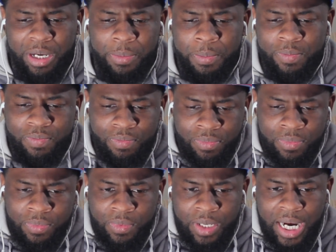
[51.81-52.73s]
But
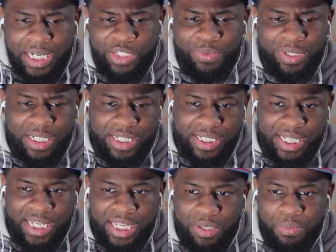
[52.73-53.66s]
I just wanted to
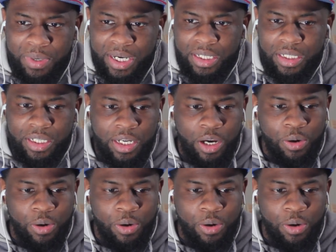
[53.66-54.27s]
see what